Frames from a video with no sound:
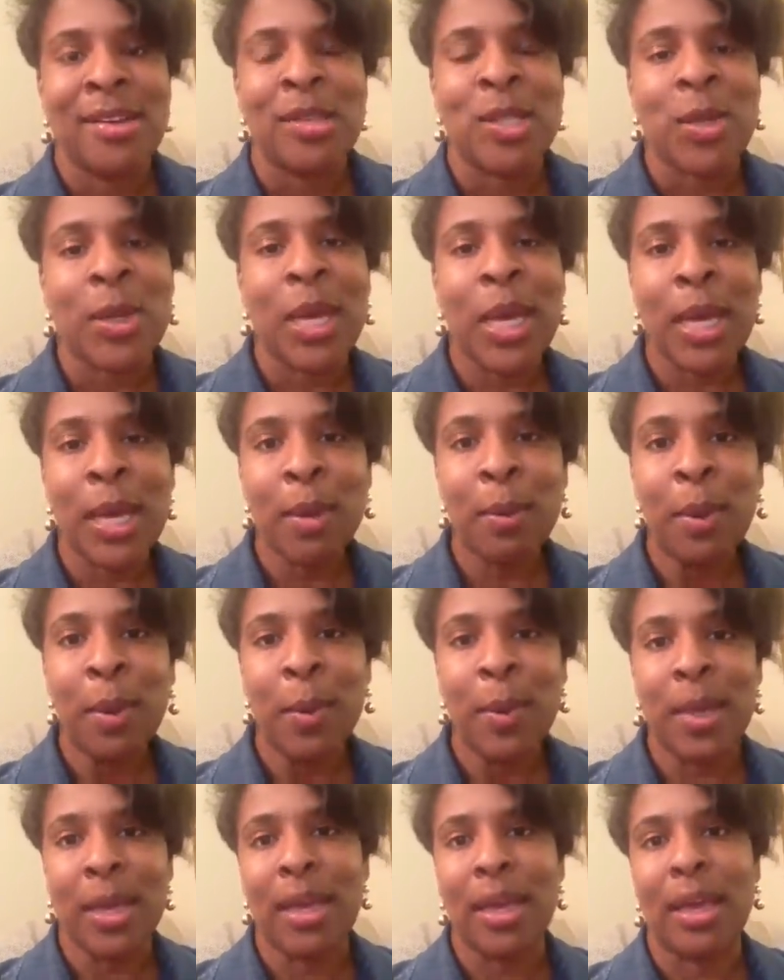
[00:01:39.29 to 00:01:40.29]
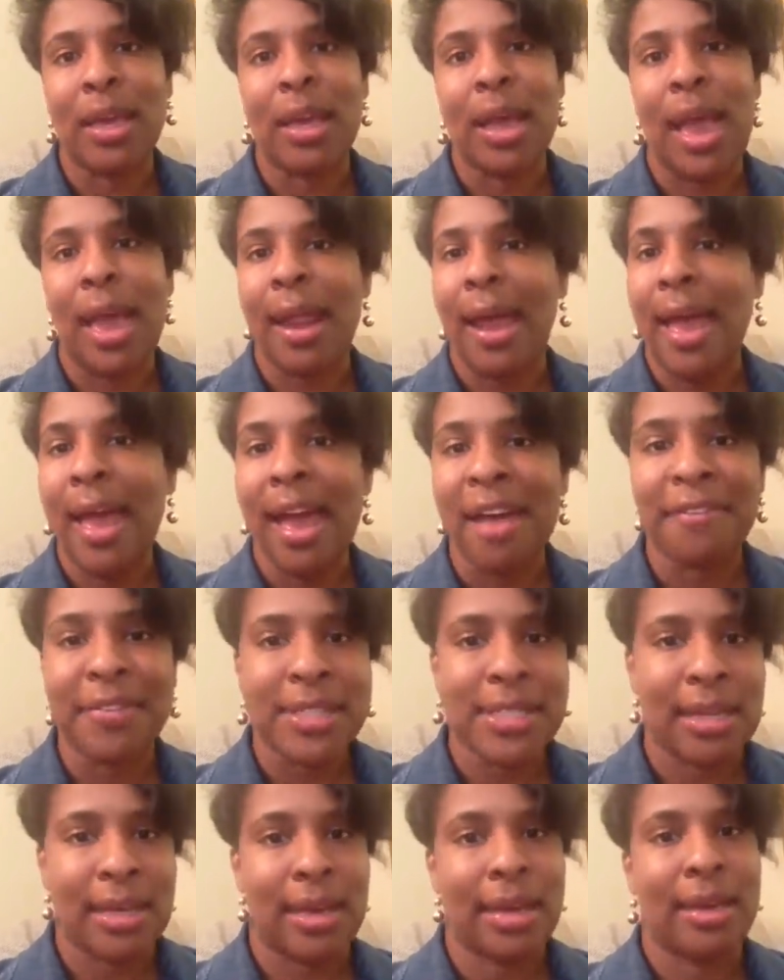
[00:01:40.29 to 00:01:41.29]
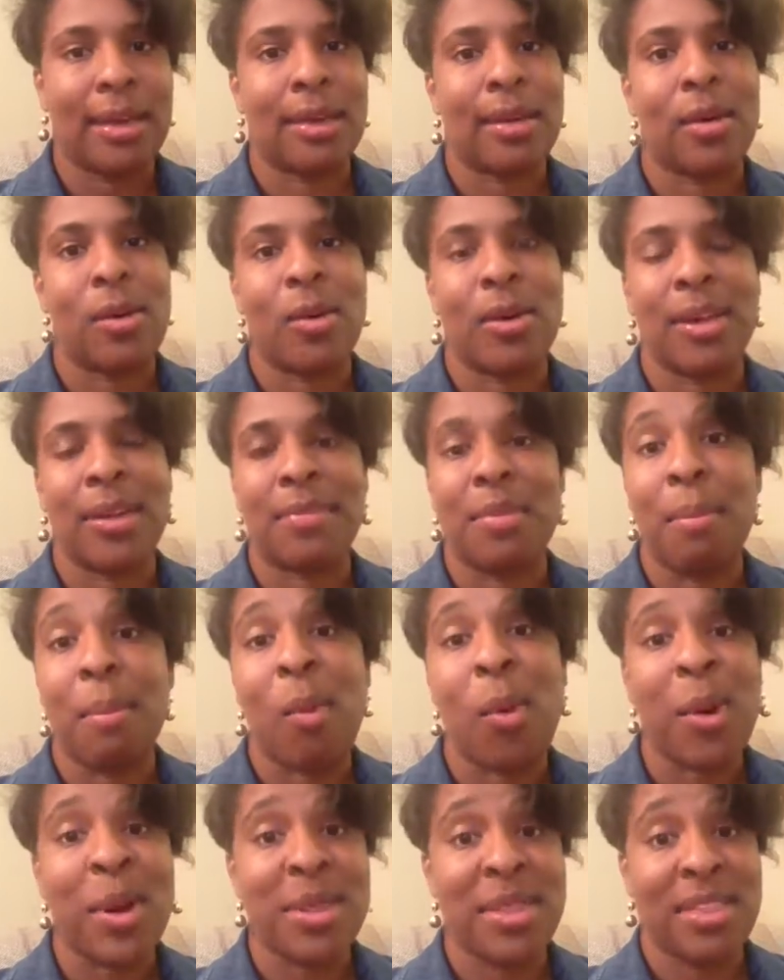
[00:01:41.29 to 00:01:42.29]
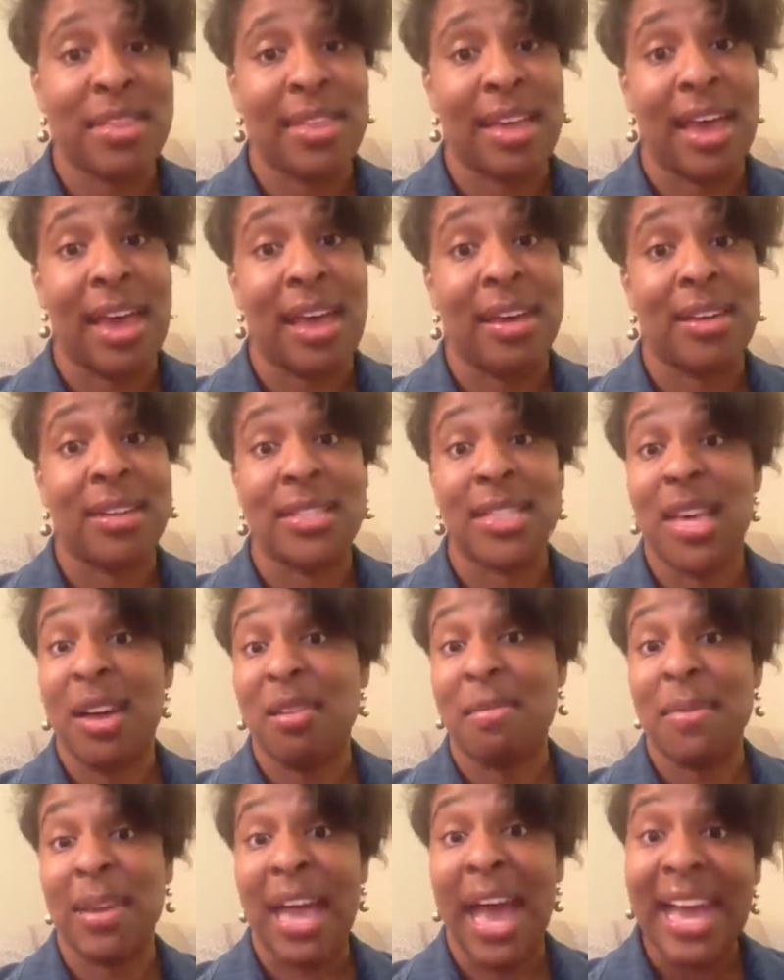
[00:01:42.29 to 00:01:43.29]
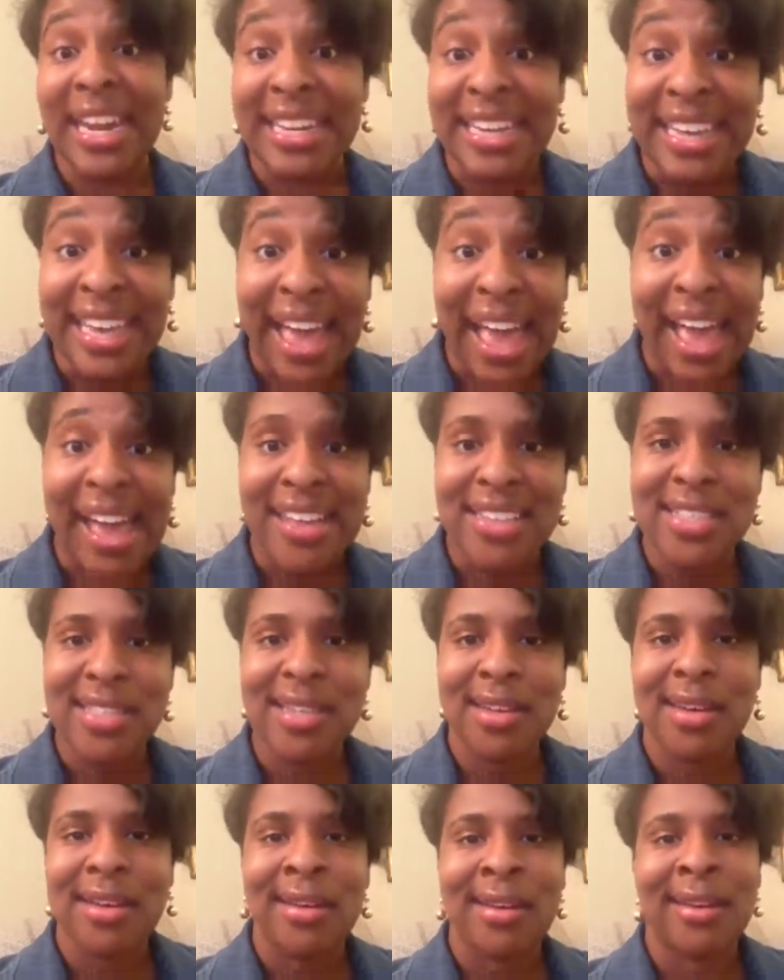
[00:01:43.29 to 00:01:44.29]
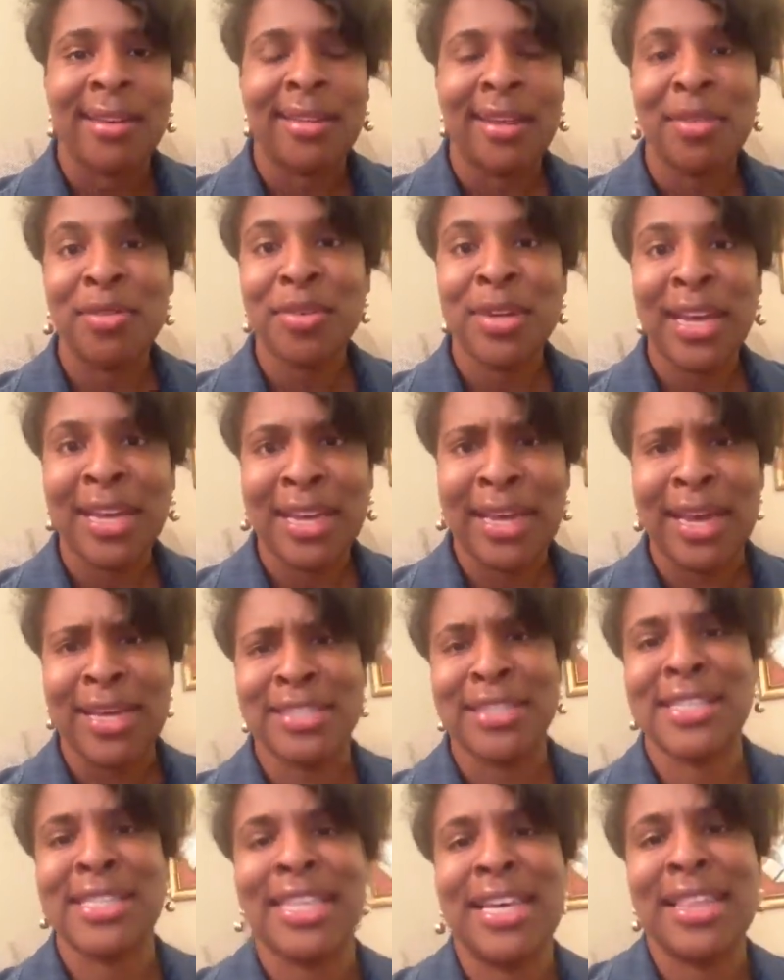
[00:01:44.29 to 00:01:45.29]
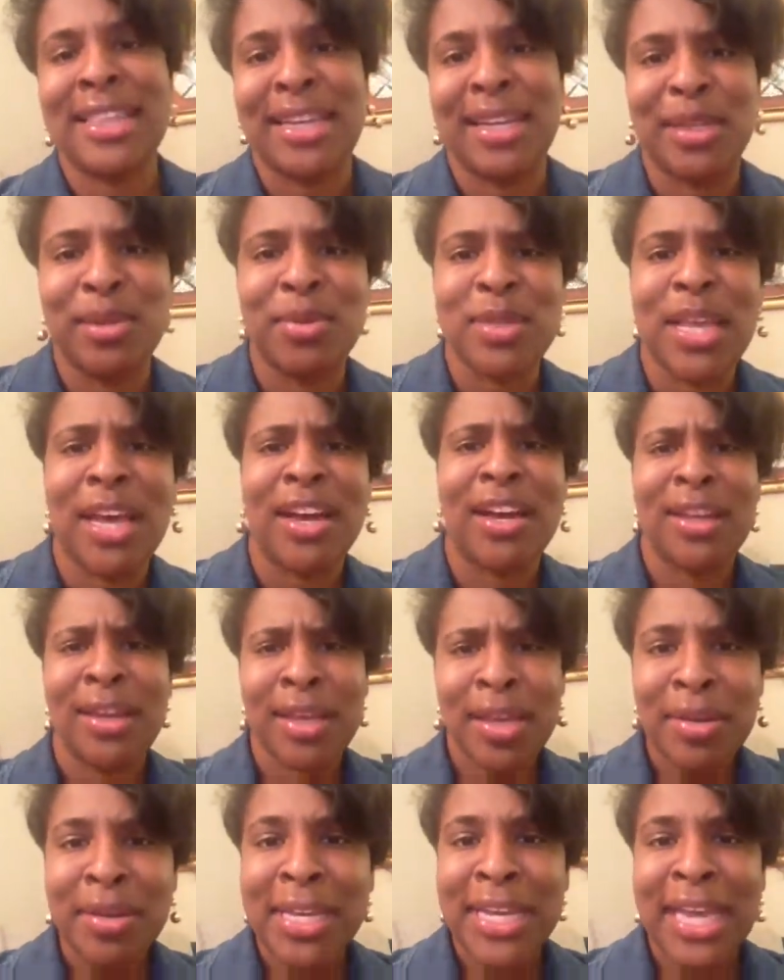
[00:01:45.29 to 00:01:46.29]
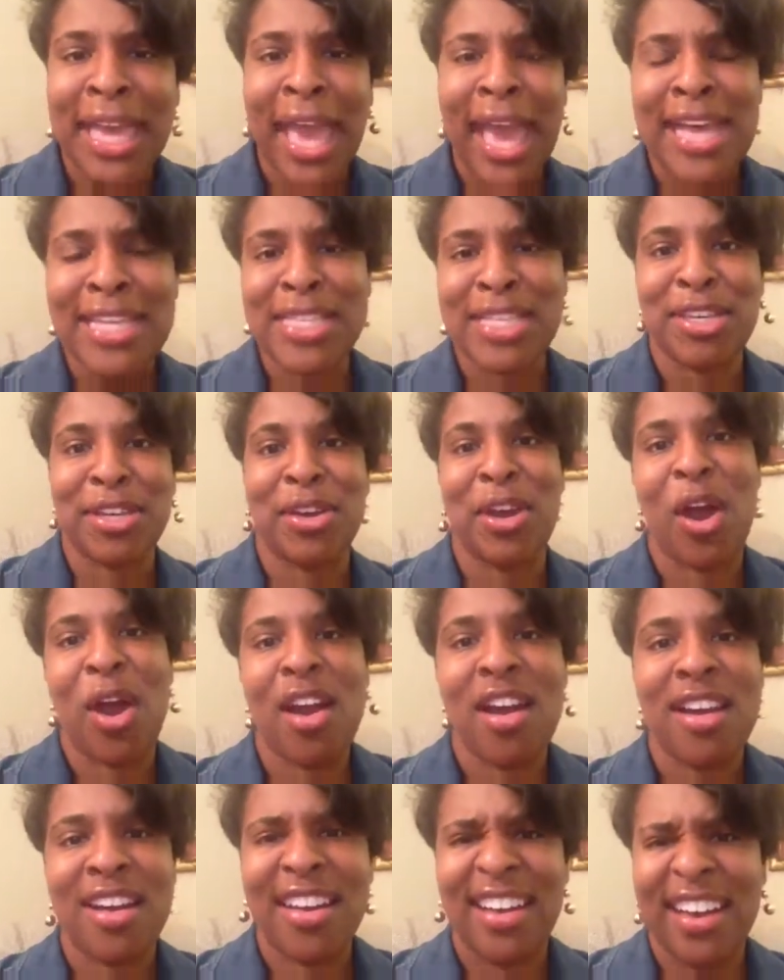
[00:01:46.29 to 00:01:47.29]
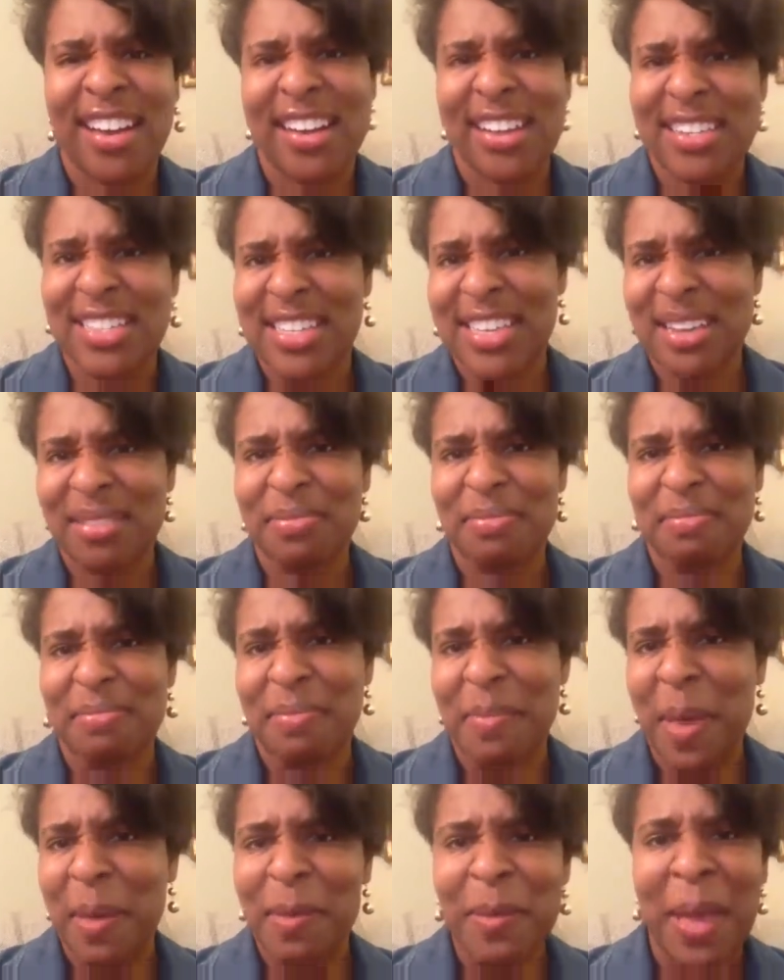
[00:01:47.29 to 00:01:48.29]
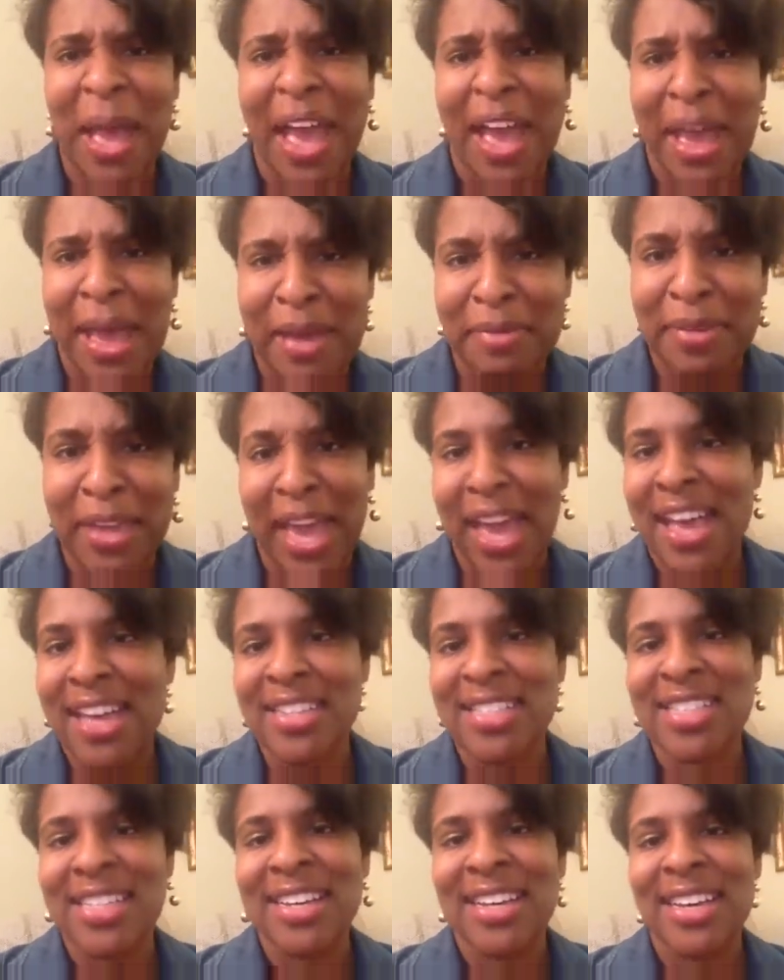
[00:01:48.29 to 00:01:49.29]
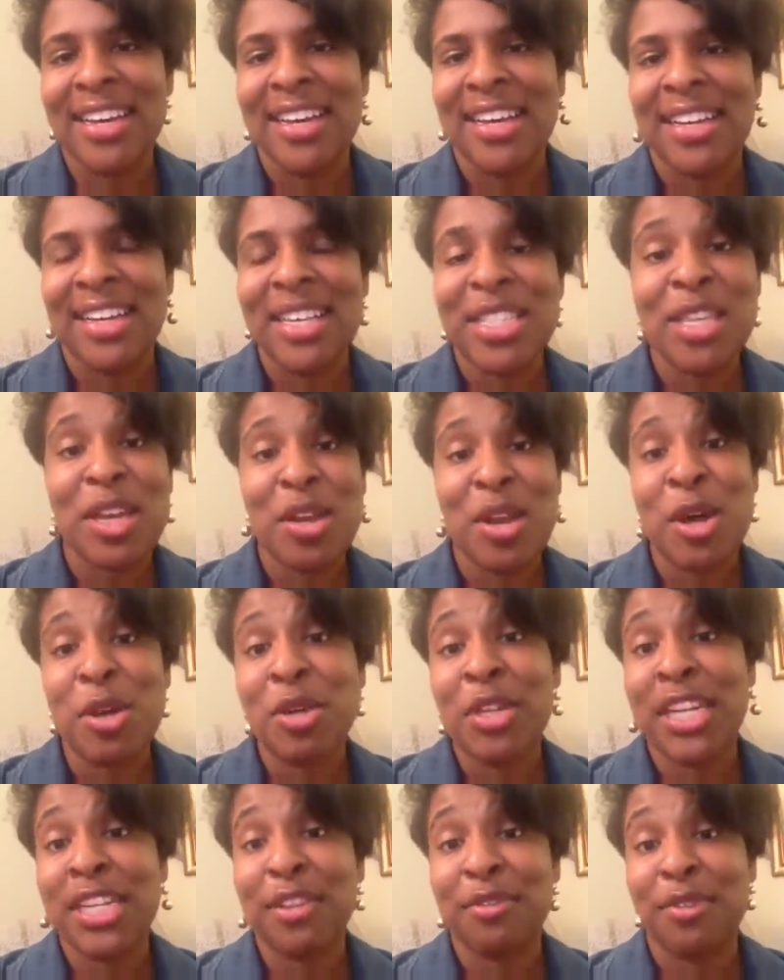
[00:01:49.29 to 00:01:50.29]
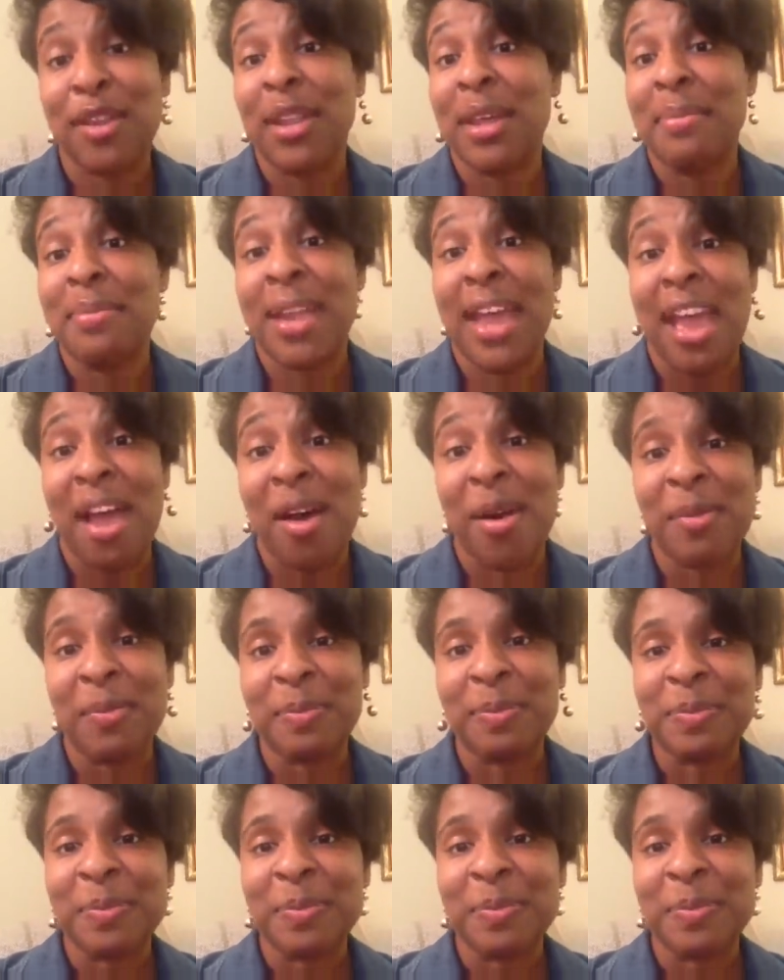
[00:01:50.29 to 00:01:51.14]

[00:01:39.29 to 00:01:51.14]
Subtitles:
So he will be at a half a tank or even more than that and tell me I need gas. And the other day he actually said that. He was like, honey, you need gas in your car. And I said, baby, I have gas. He said, no, you need to fill up now.